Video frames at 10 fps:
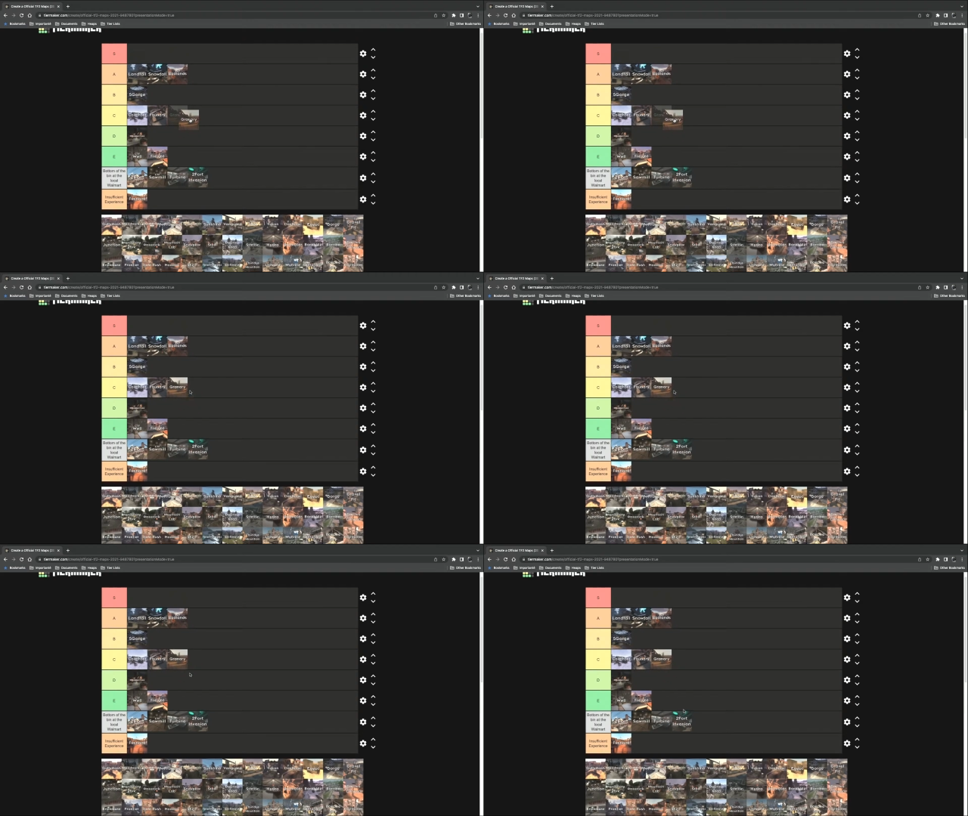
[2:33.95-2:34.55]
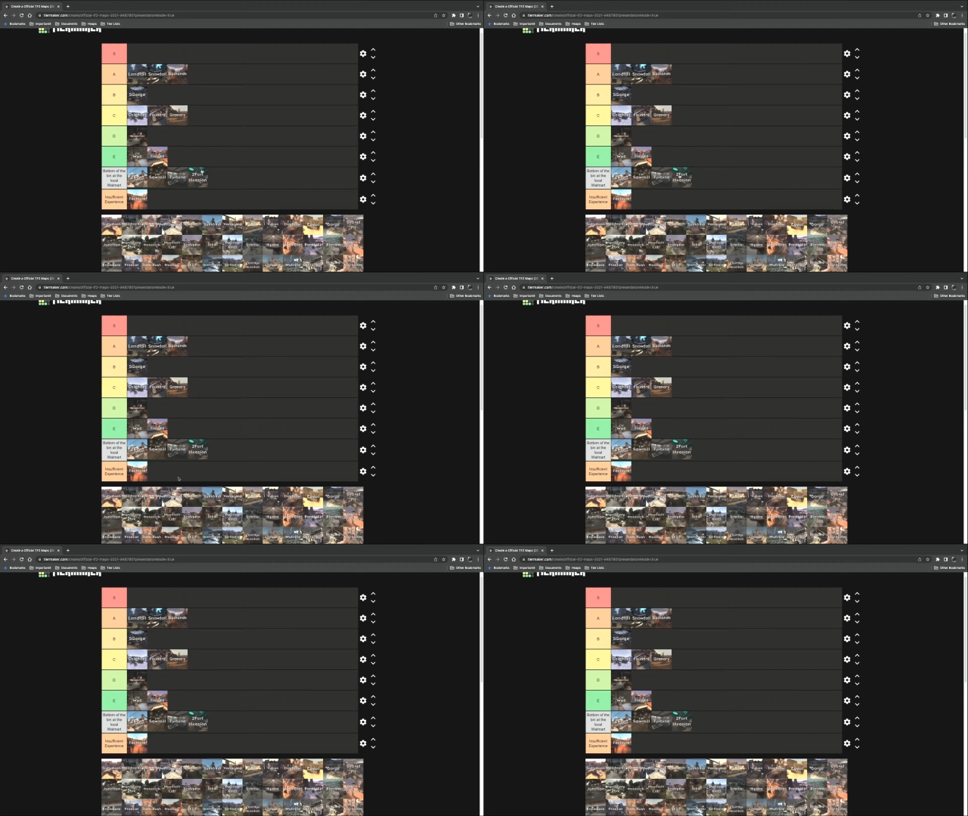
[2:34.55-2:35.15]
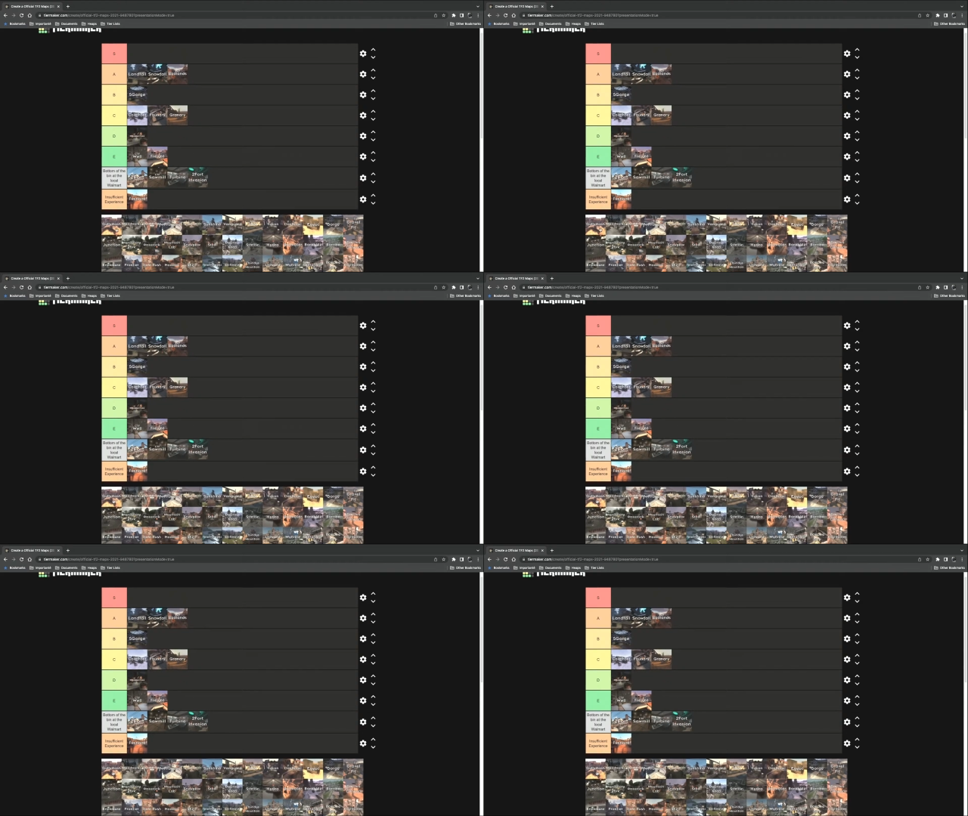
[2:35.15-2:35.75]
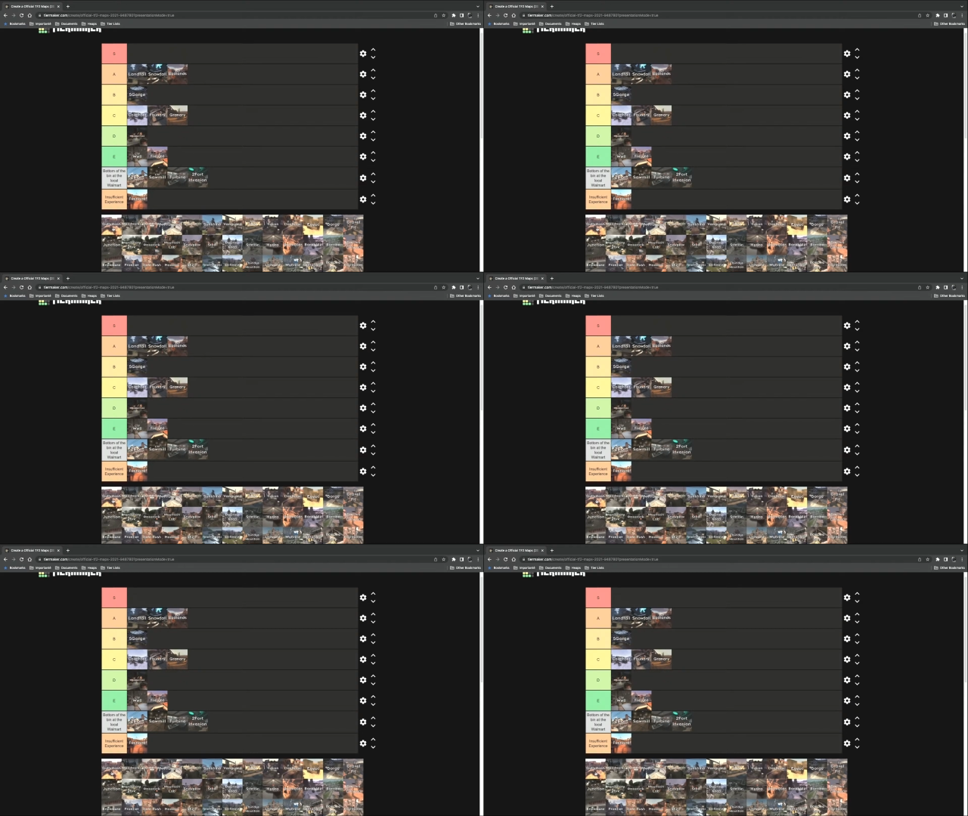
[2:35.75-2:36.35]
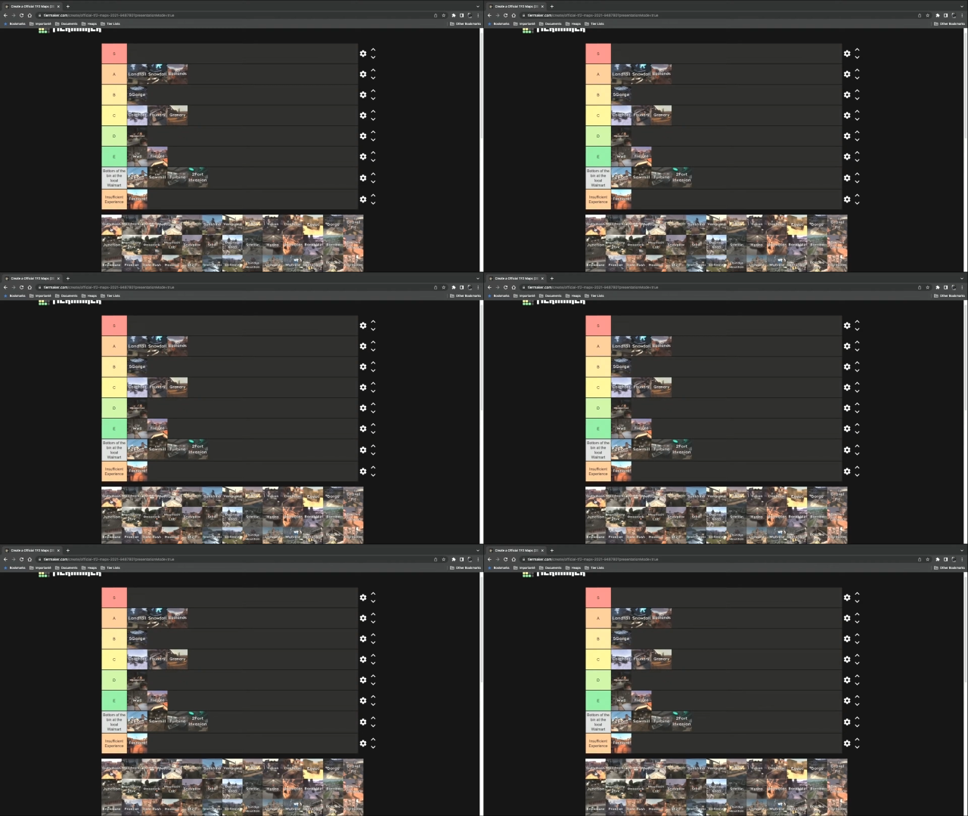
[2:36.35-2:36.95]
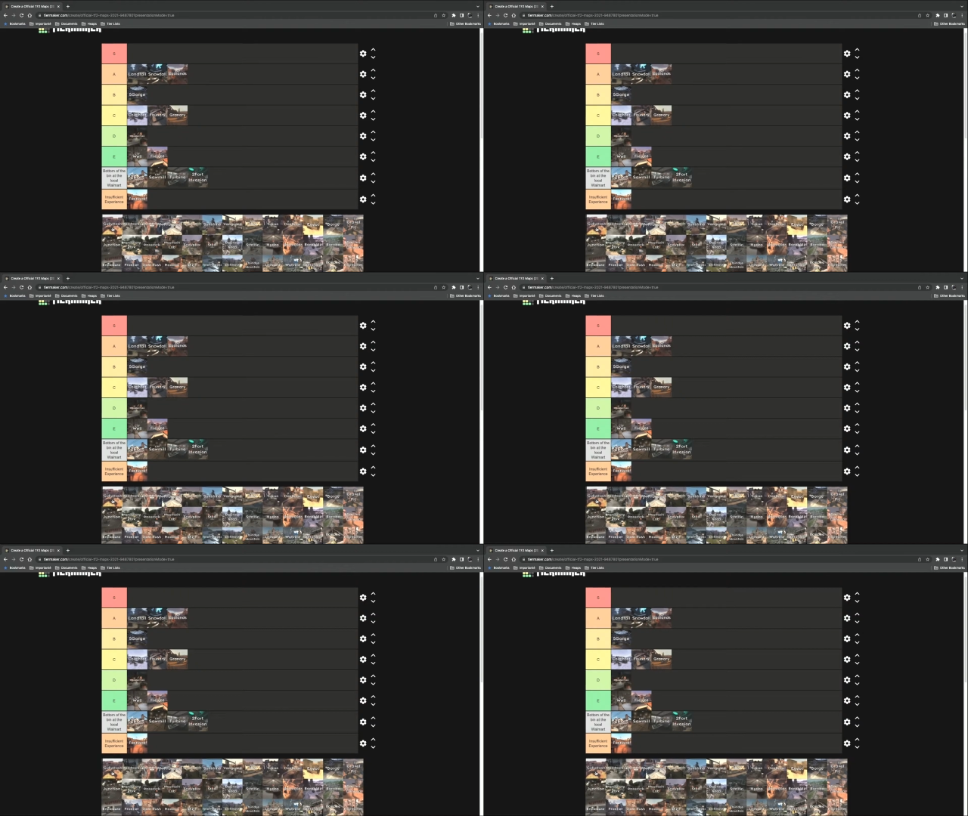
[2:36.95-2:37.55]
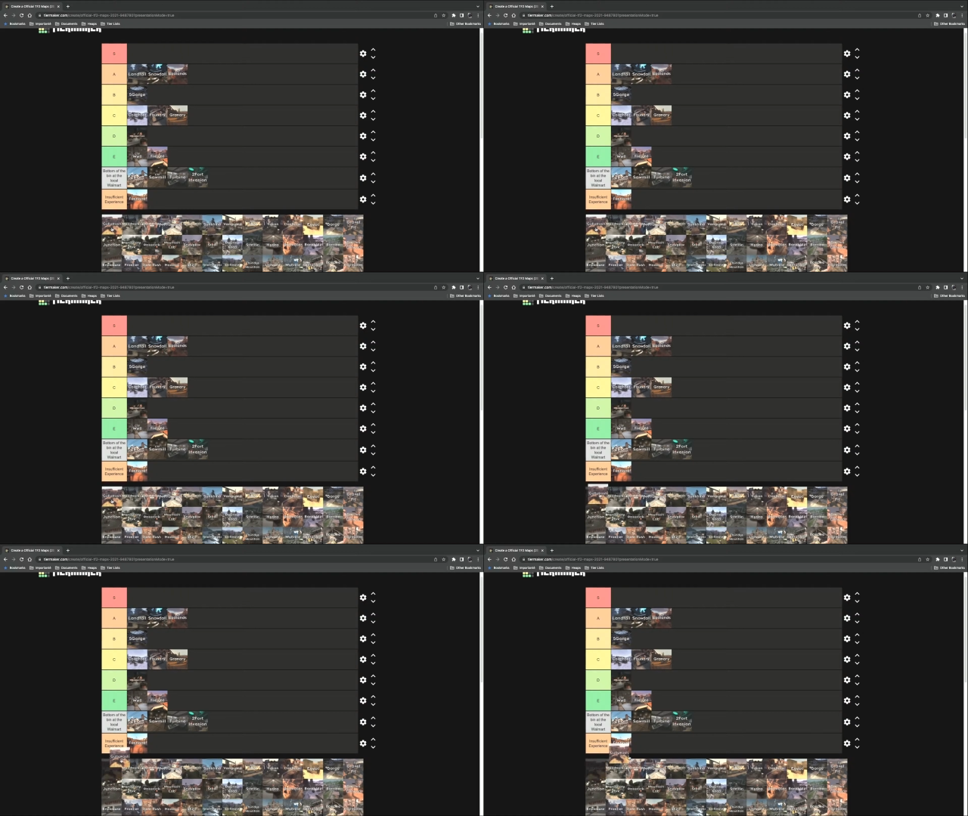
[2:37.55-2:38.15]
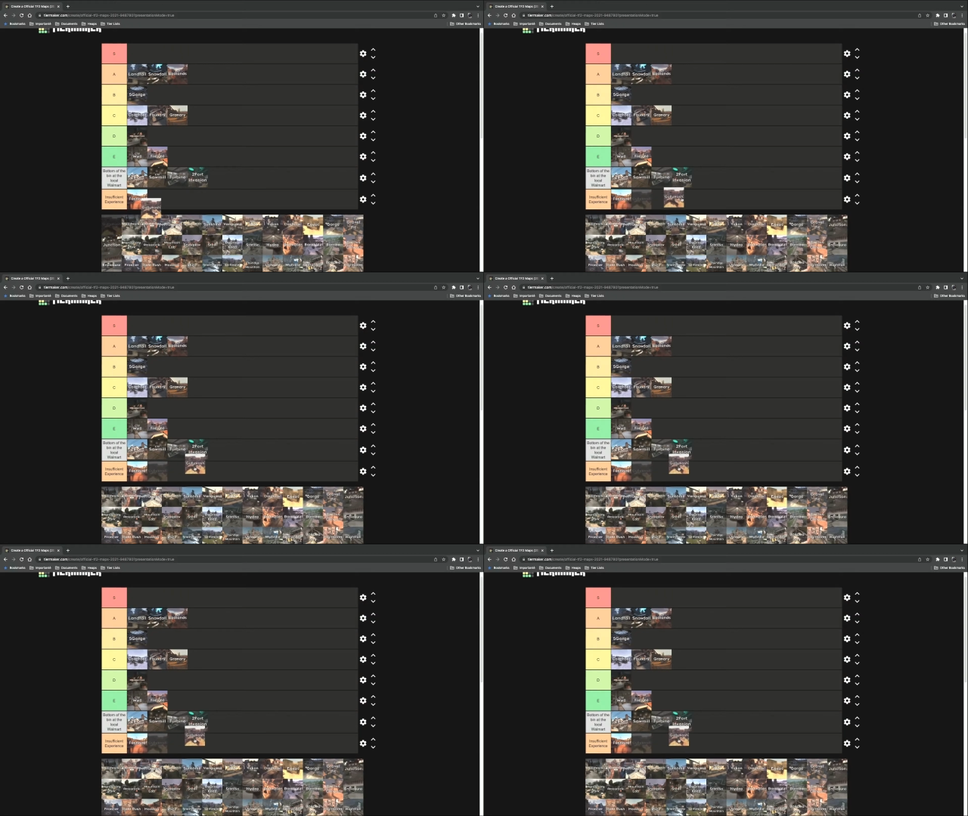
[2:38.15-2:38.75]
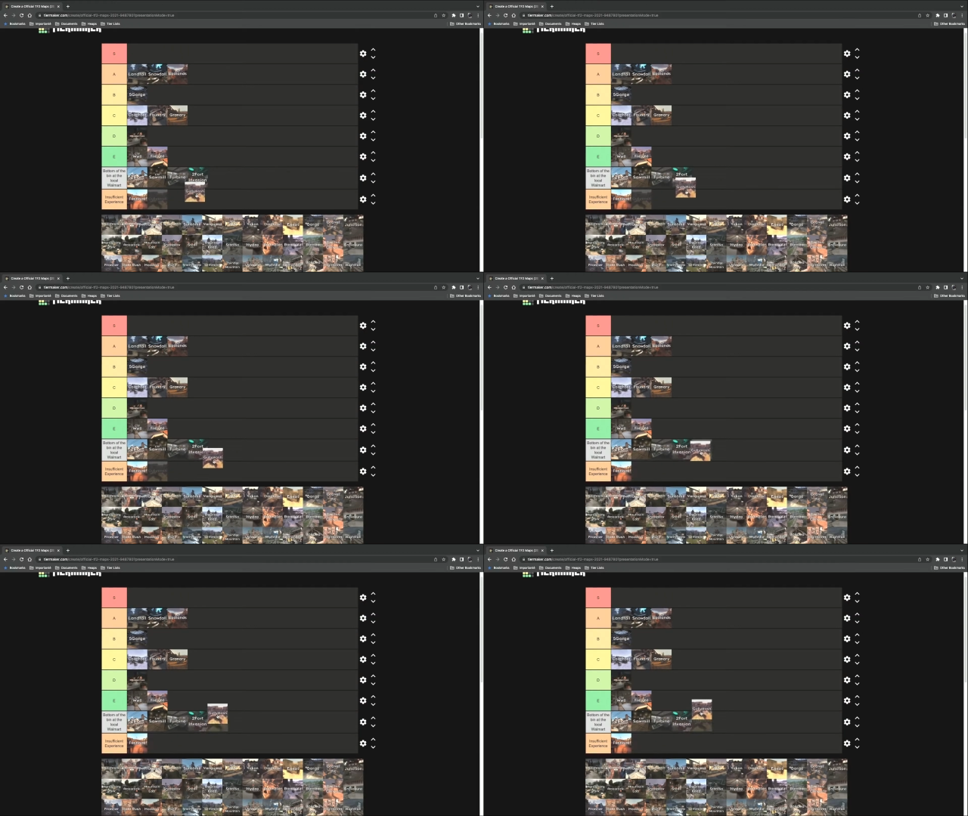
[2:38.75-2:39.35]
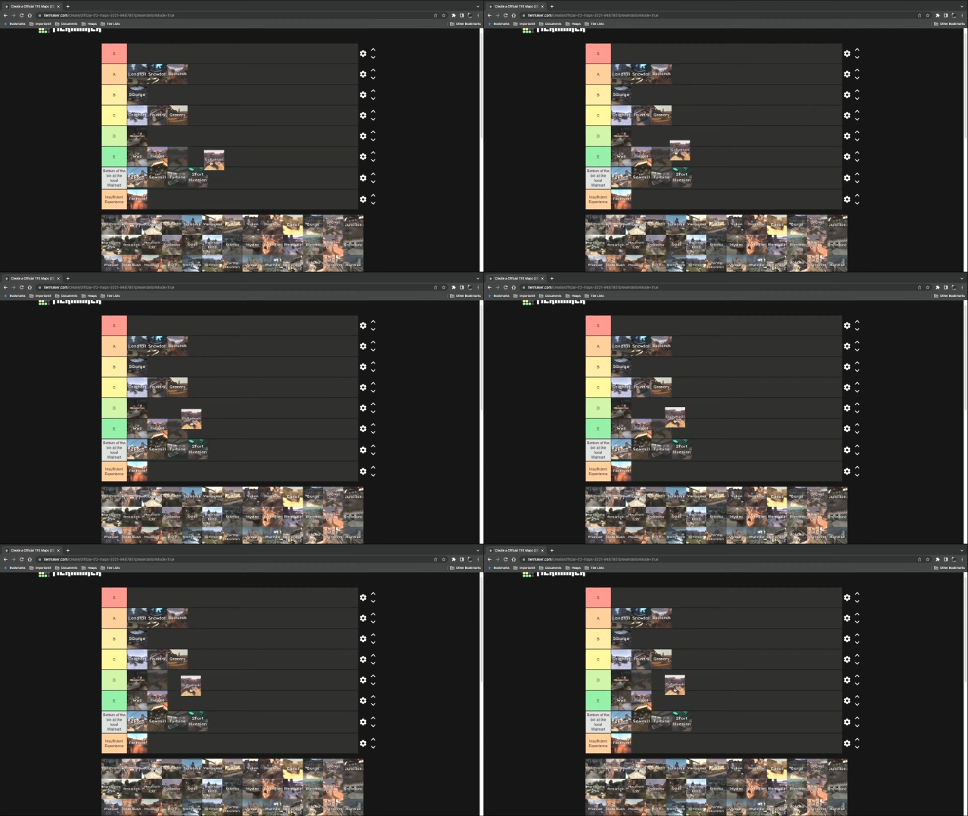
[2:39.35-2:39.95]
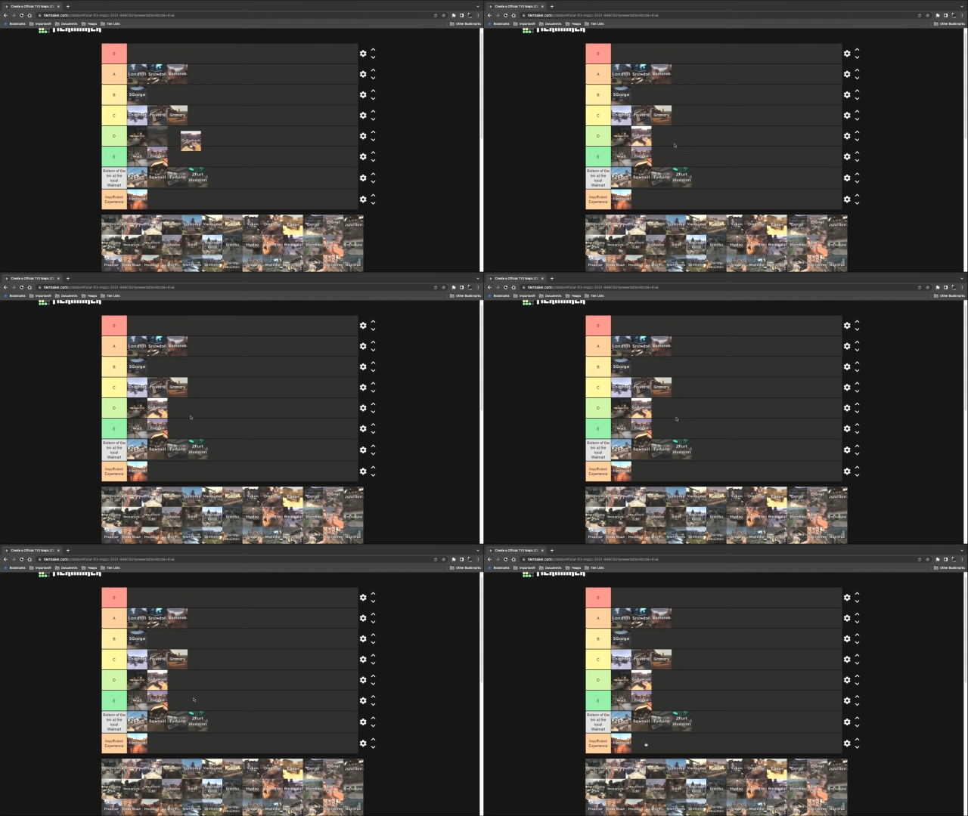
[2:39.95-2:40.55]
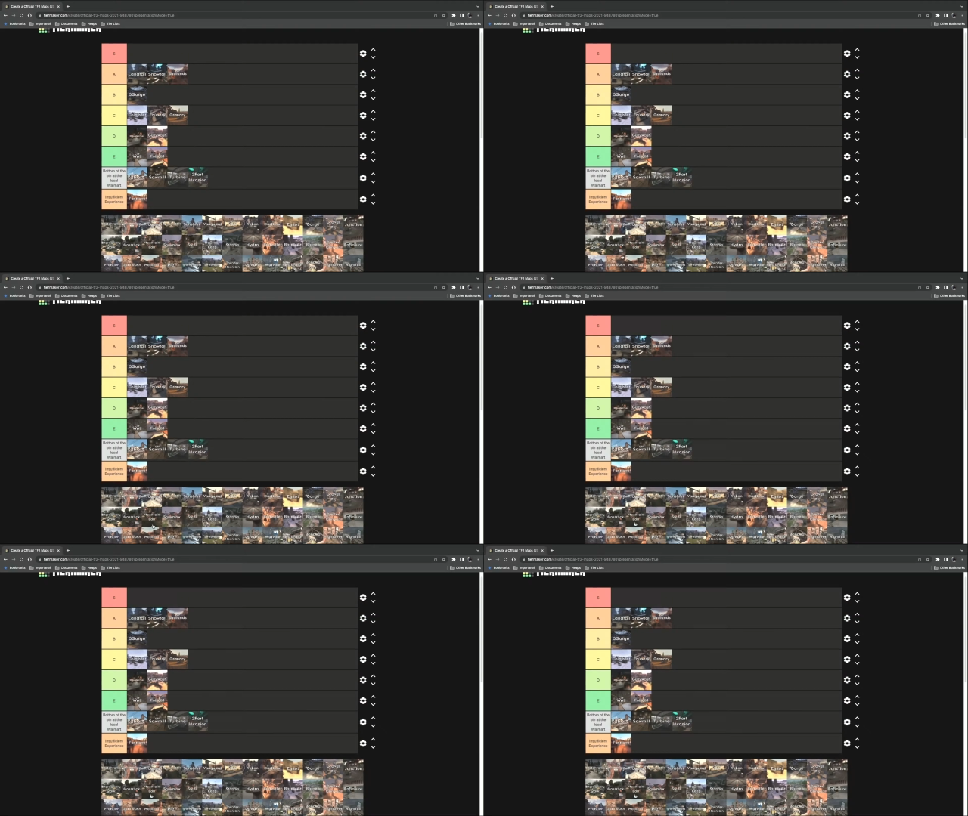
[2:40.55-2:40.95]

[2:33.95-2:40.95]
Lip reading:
[unreadable: no face in view]